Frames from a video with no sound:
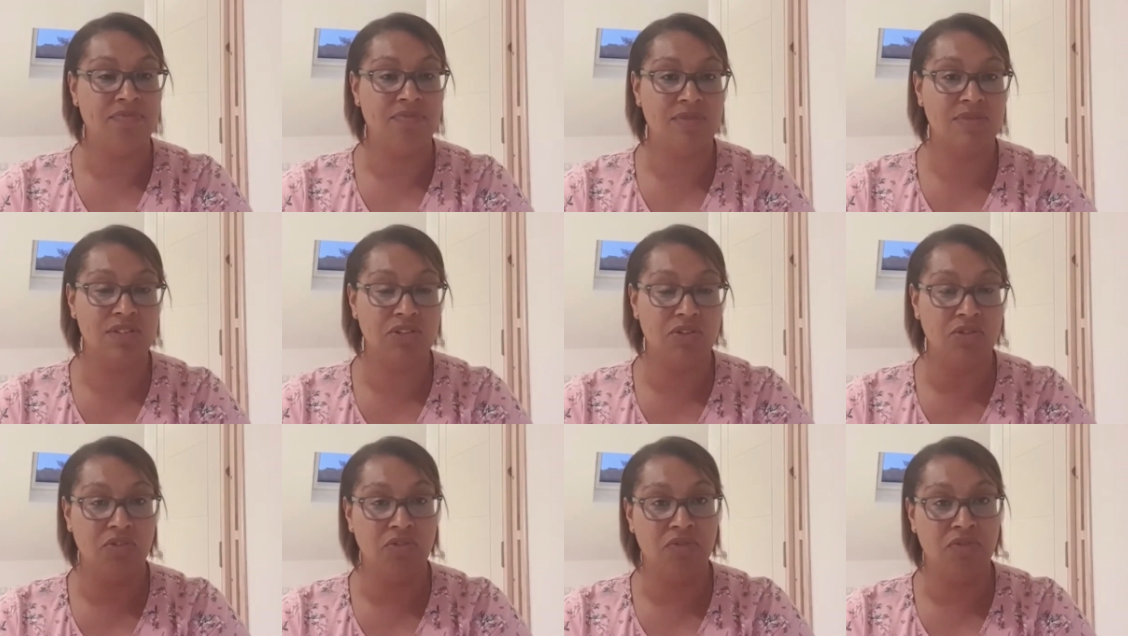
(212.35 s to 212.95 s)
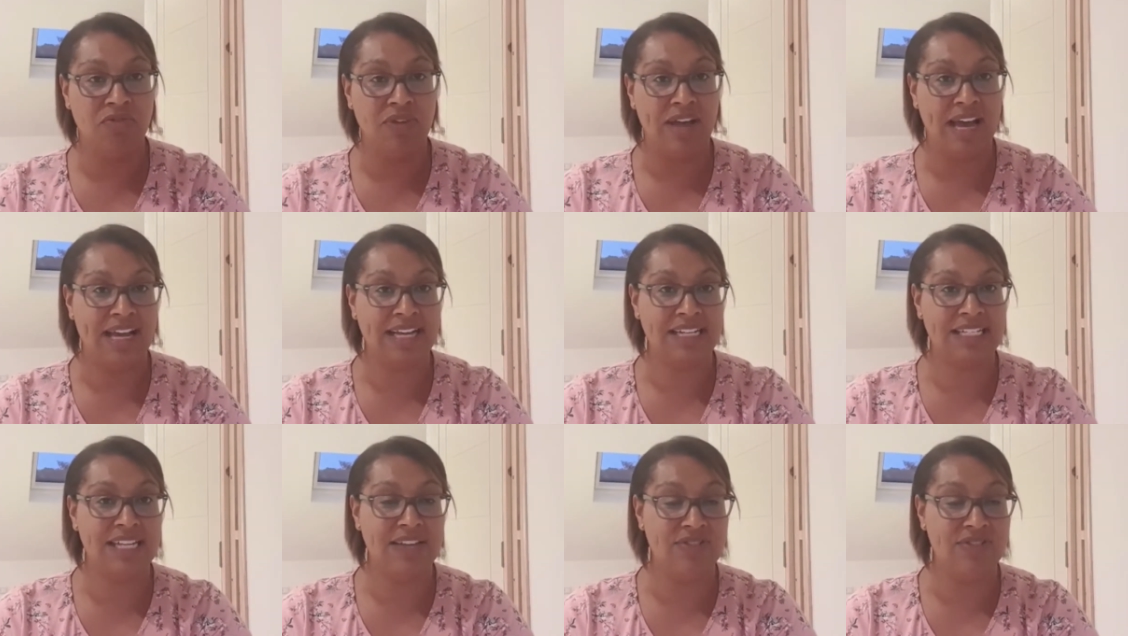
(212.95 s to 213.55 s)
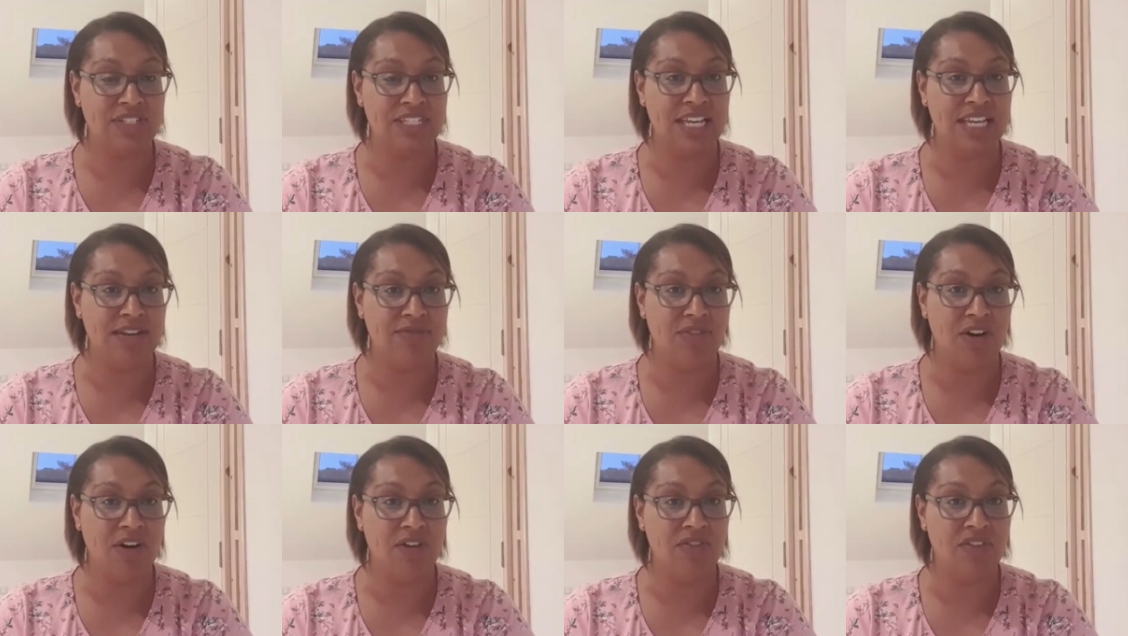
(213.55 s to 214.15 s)
sort of activity
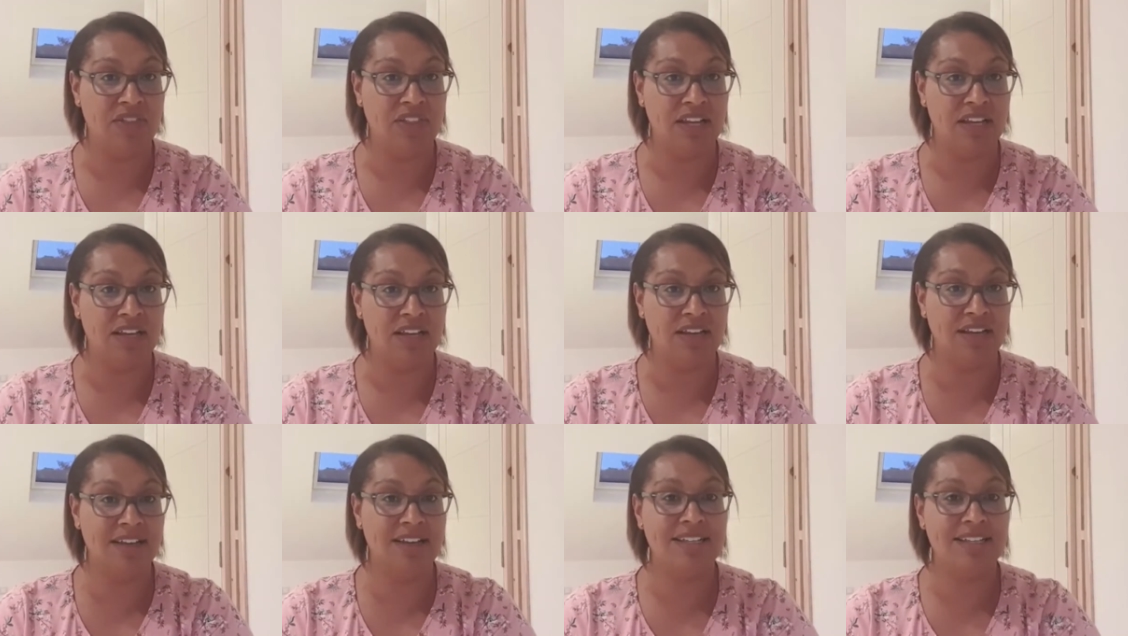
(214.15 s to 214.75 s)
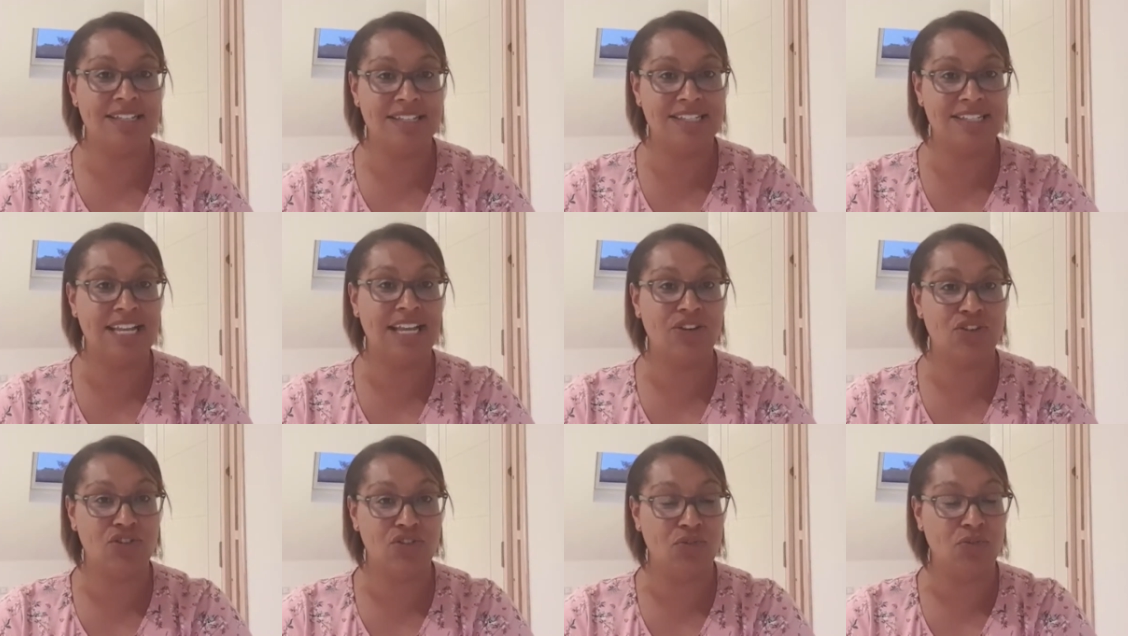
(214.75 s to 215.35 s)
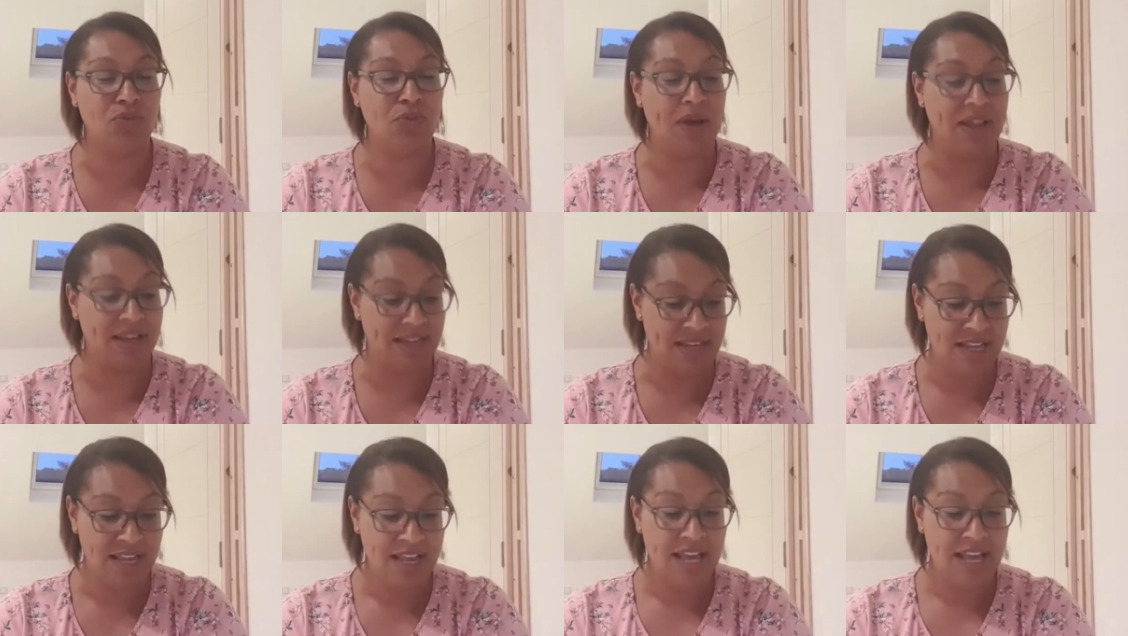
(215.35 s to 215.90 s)
rather than a sexual one.